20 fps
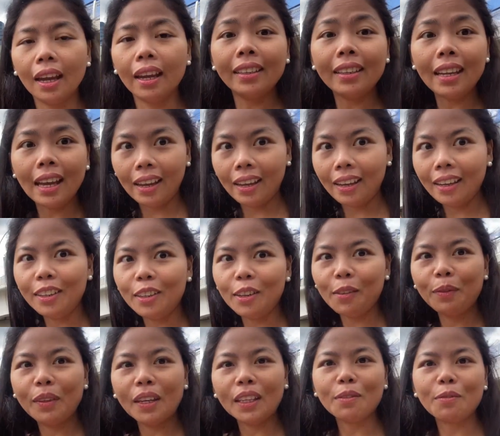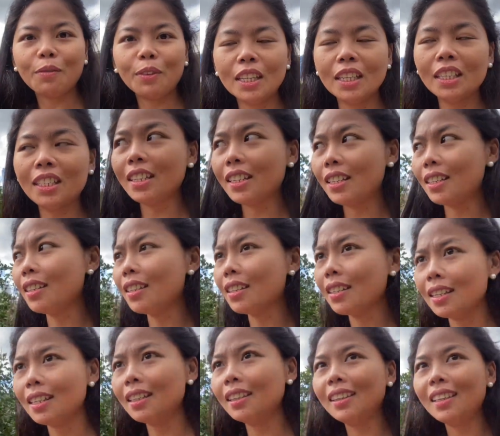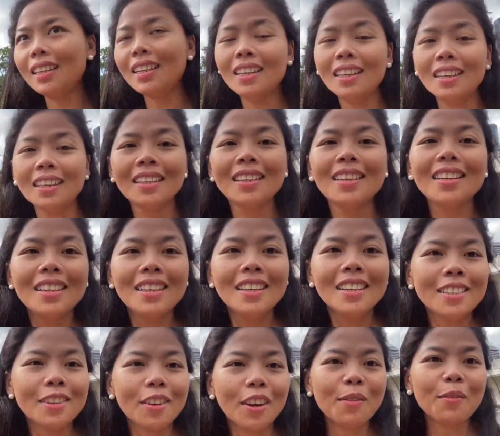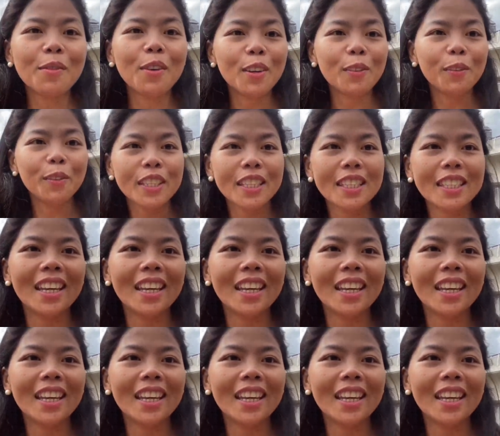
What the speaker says: and the end of that bridge is the city. So I'm almost